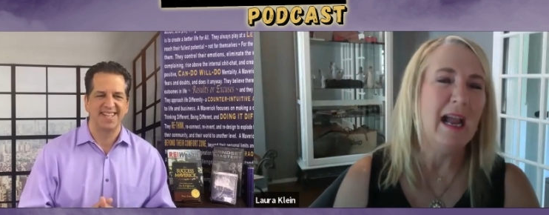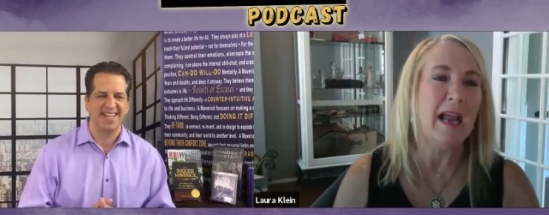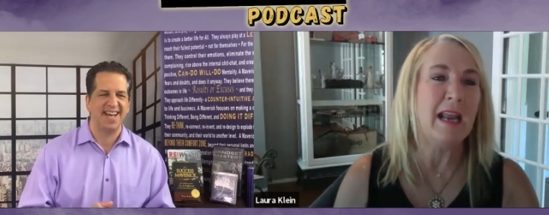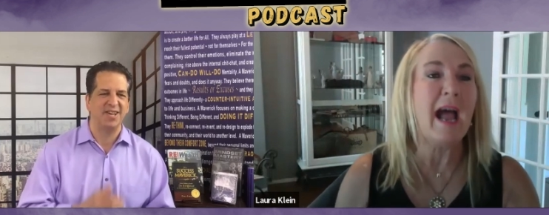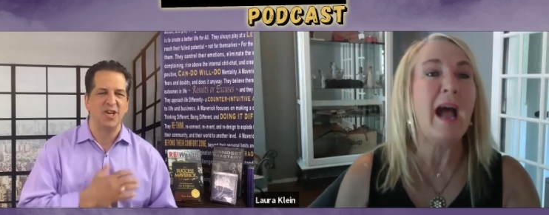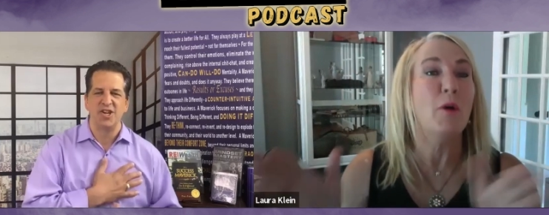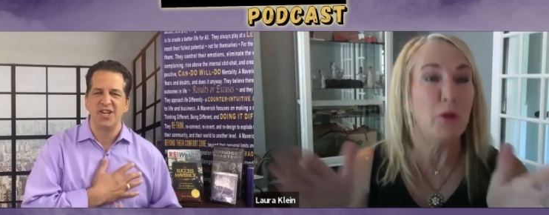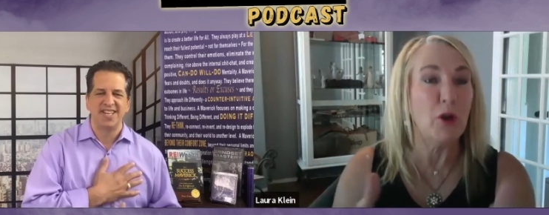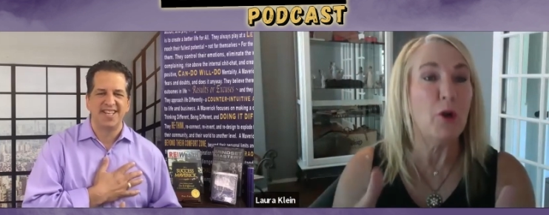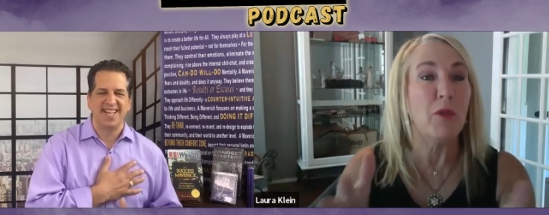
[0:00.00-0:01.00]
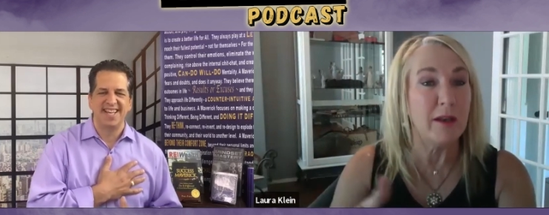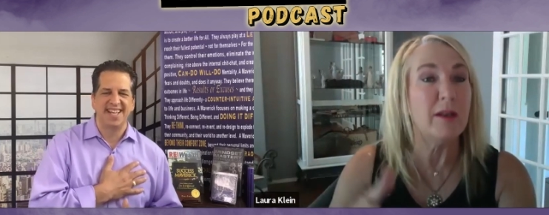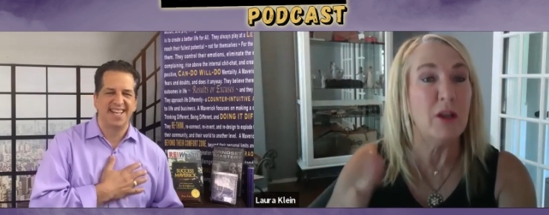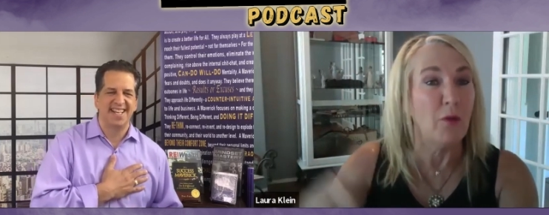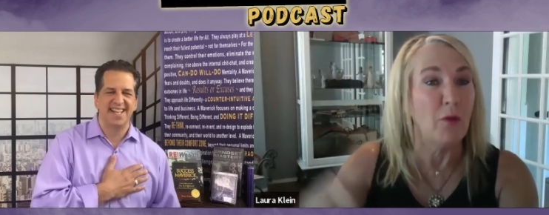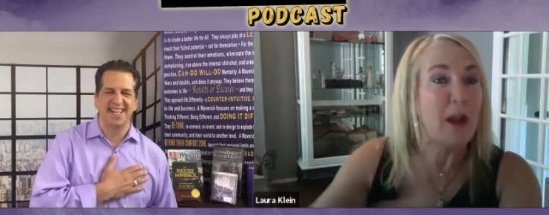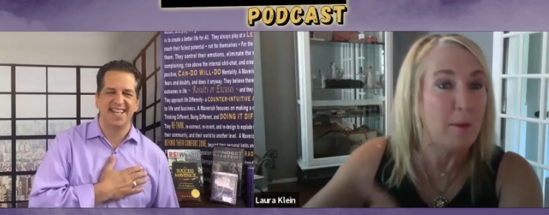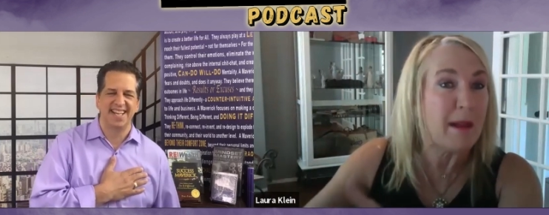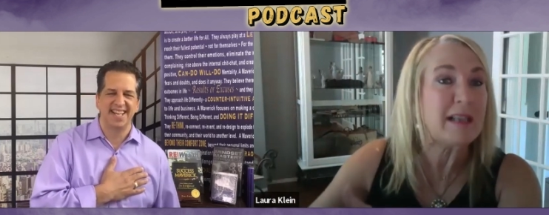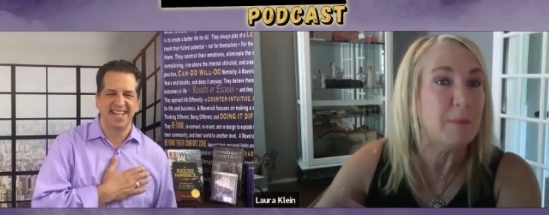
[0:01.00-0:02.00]
Speaker 1: And yeah. now, you know, then you know, they come
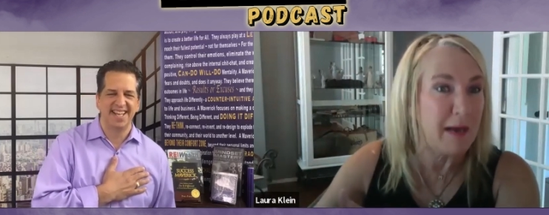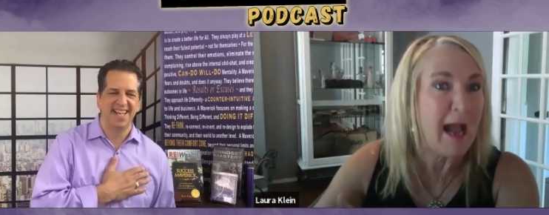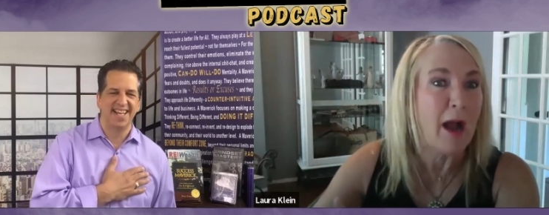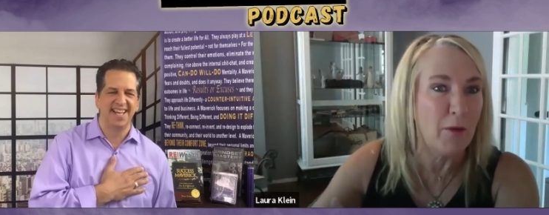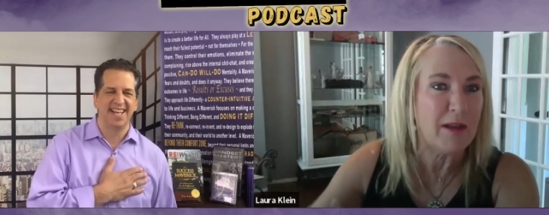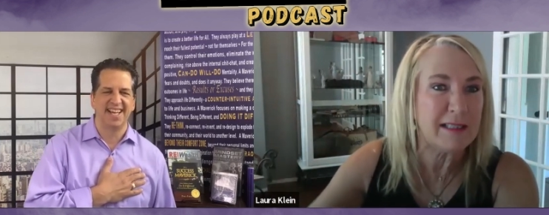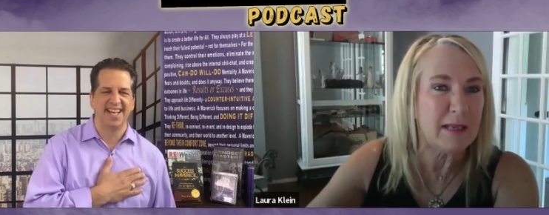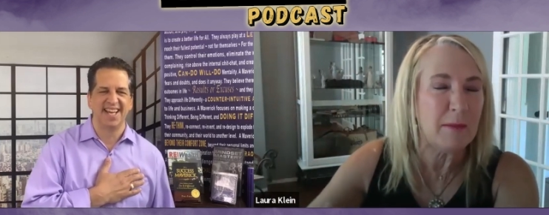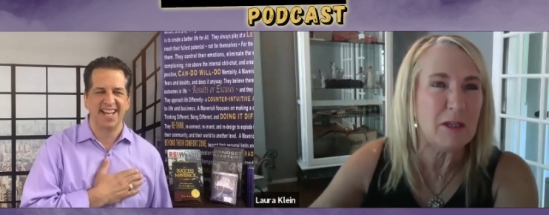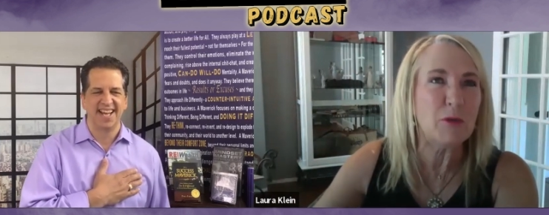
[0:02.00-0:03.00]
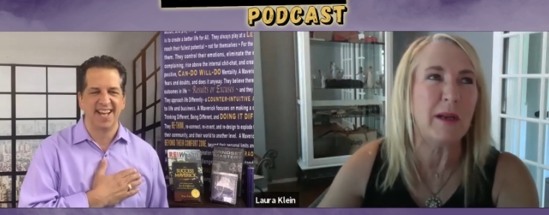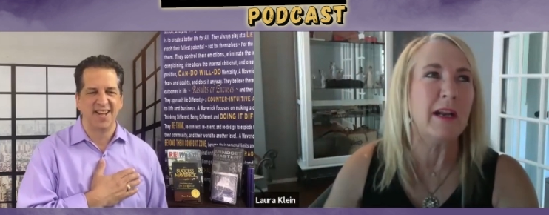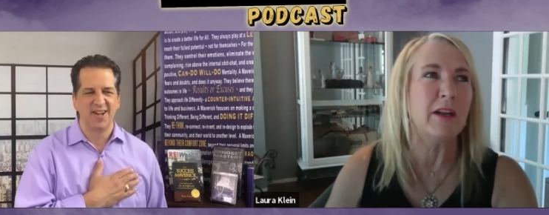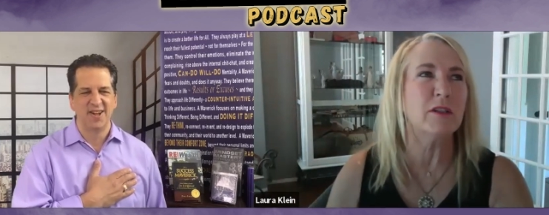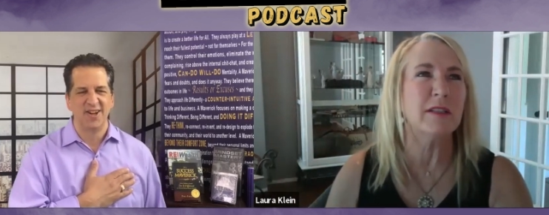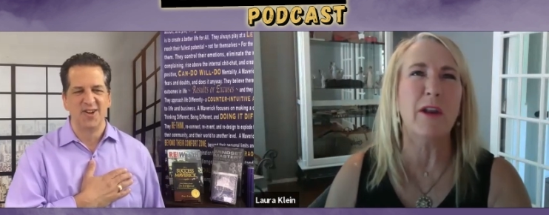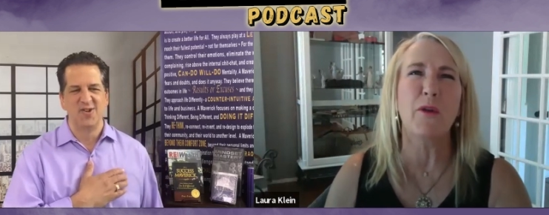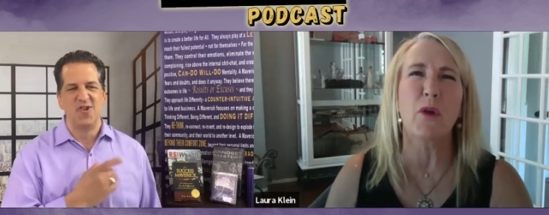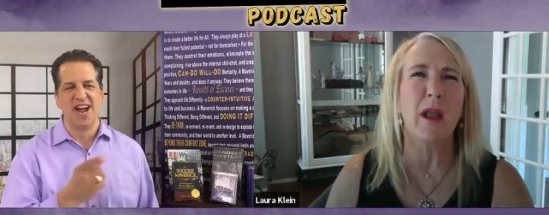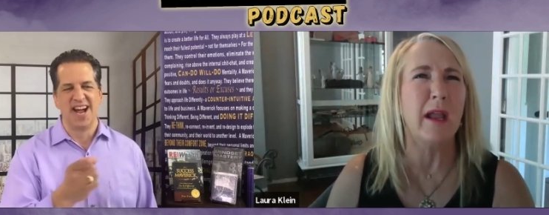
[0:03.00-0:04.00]
back to me now. They see me 29 years later.
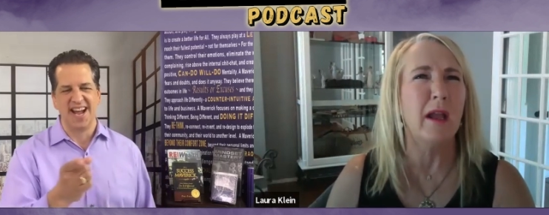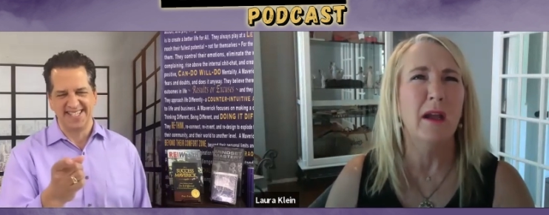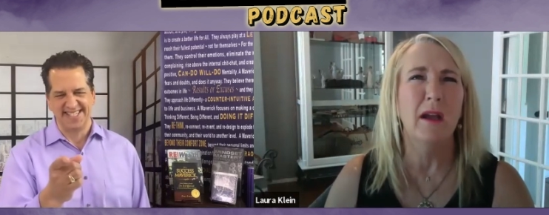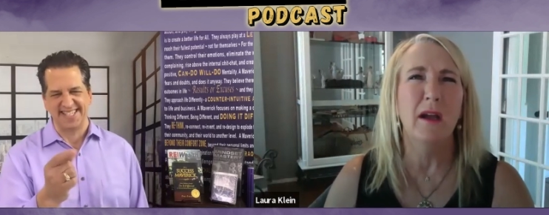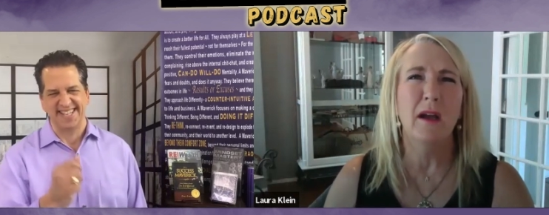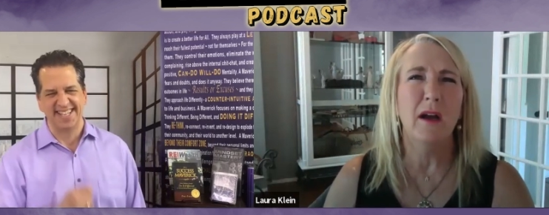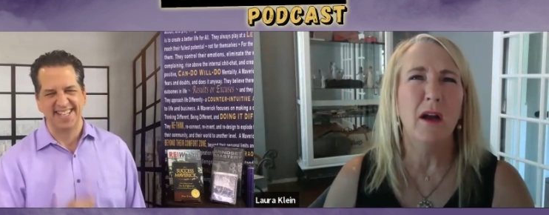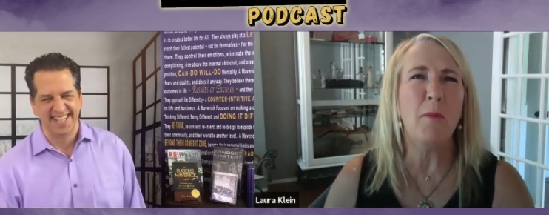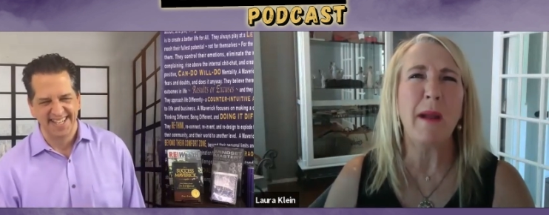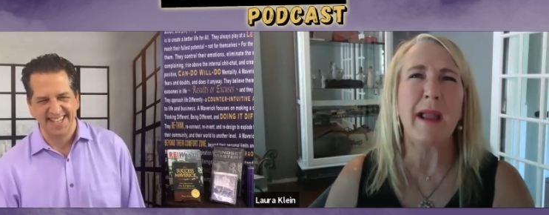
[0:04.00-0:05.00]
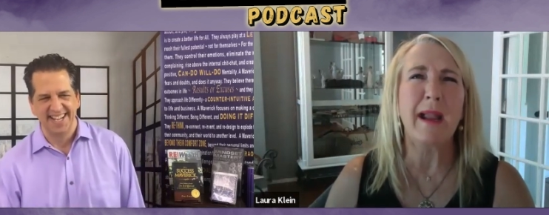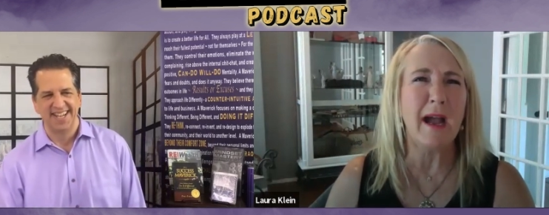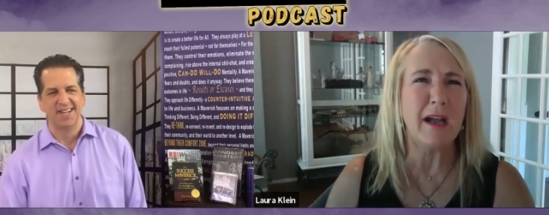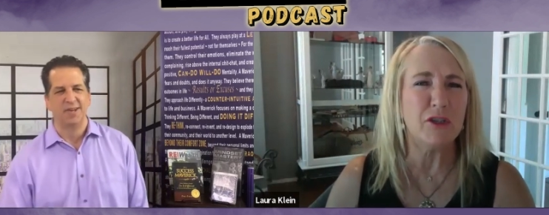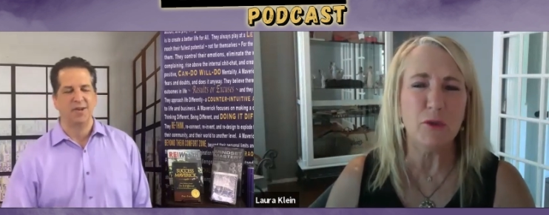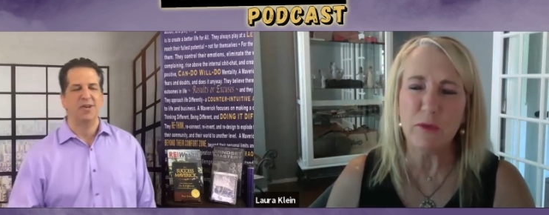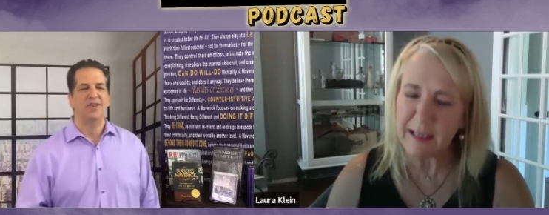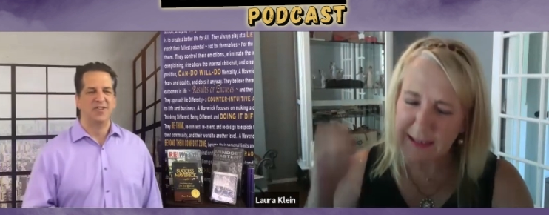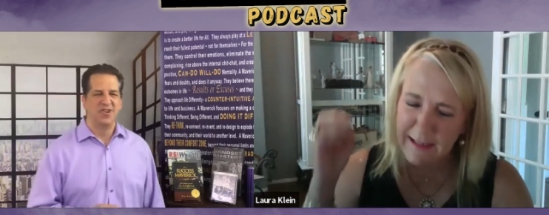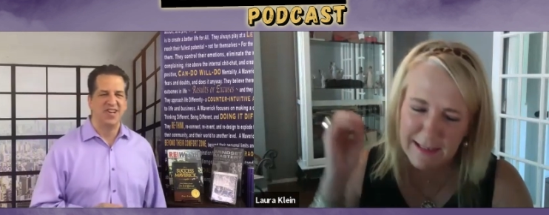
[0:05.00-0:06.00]
They're like, "Oh my gosh, you did
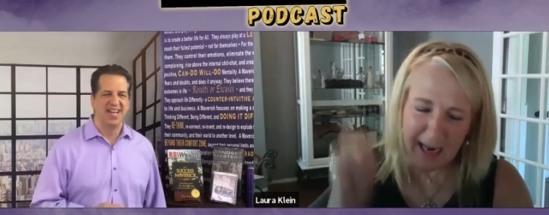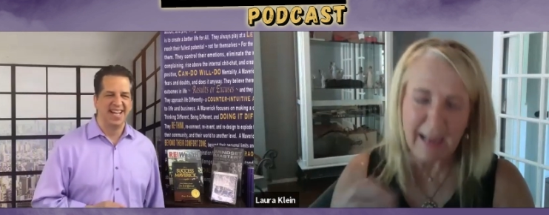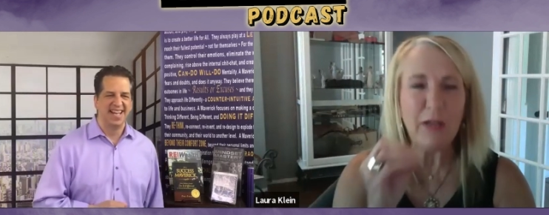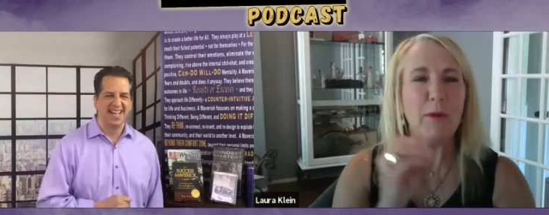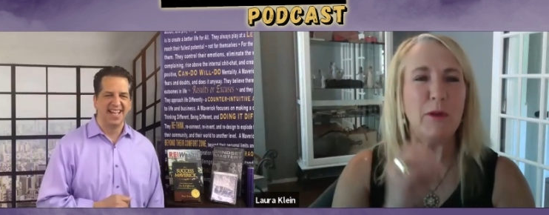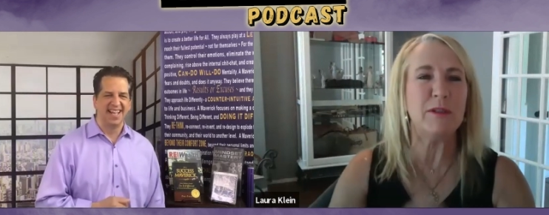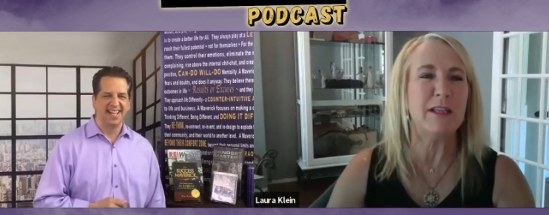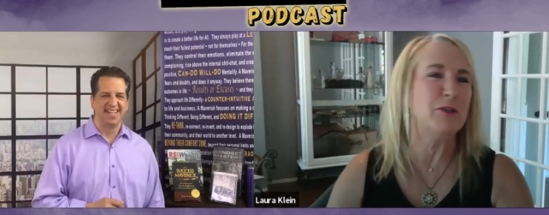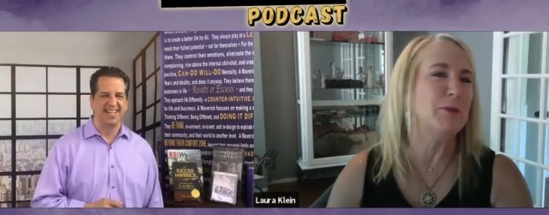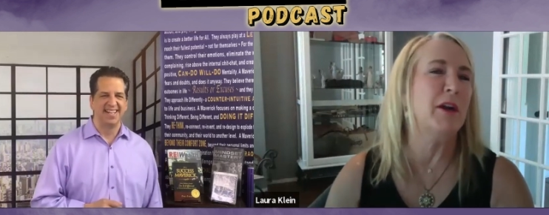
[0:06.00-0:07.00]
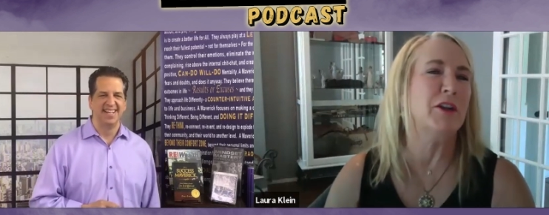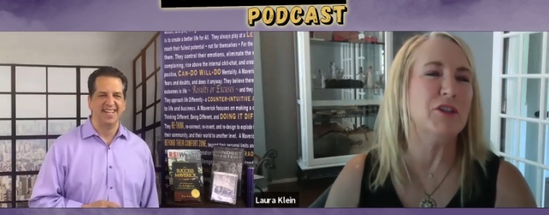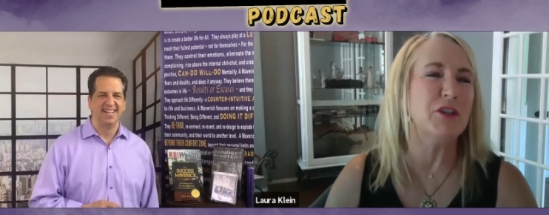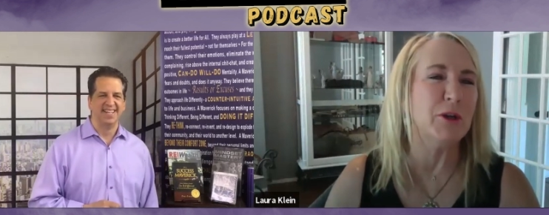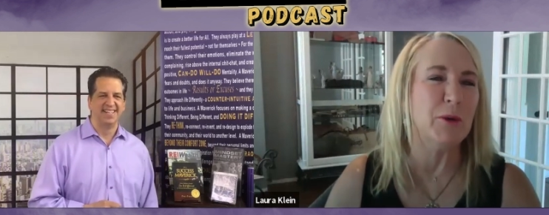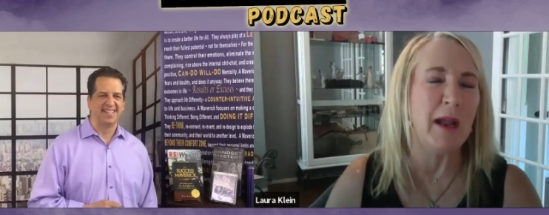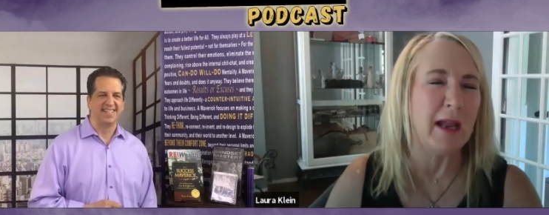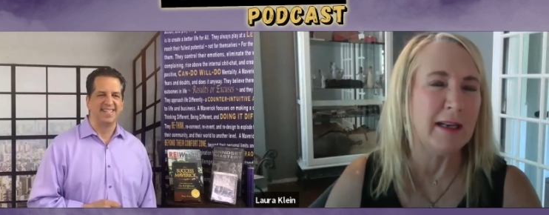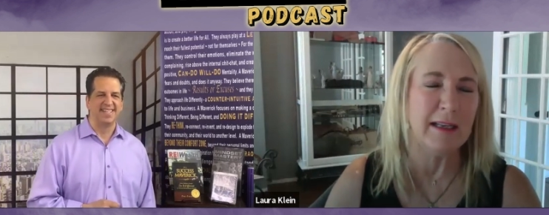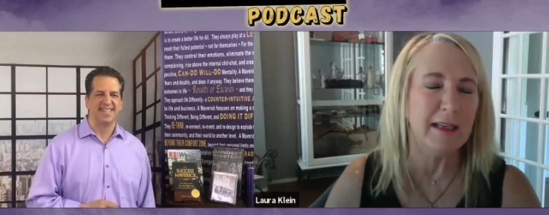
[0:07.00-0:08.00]
exactly what you said you were going to do,"
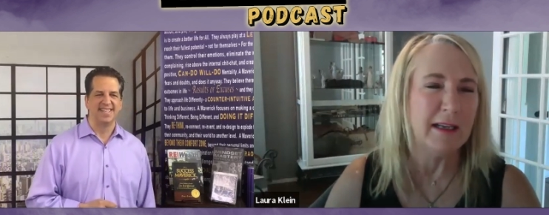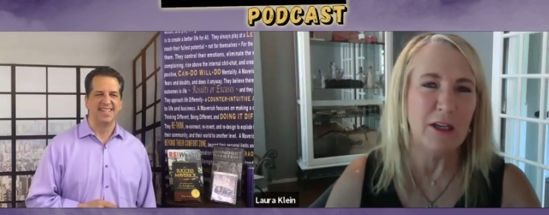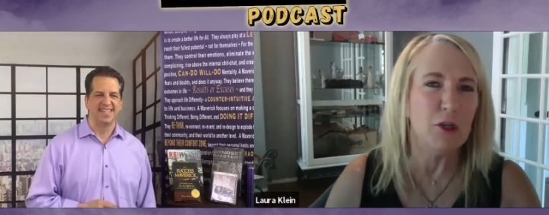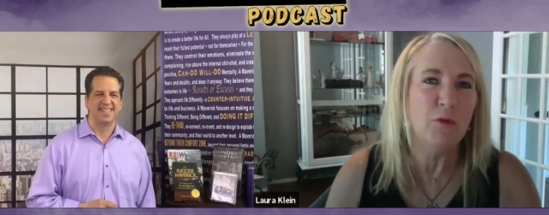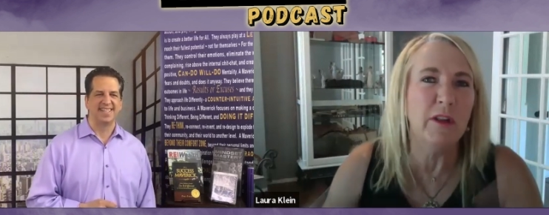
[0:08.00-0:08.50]
and you've